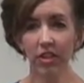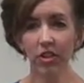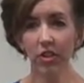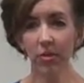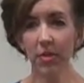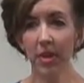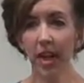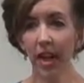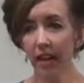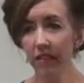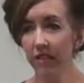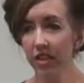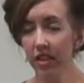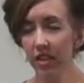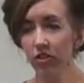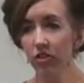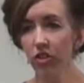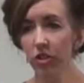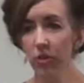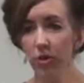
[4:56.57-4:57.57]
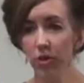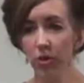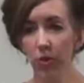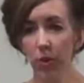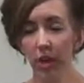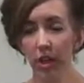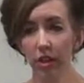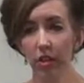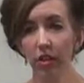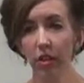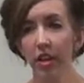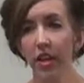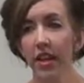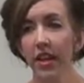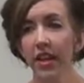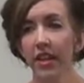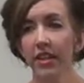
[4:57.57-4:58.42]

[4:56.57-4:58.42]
to behave as if she was royal.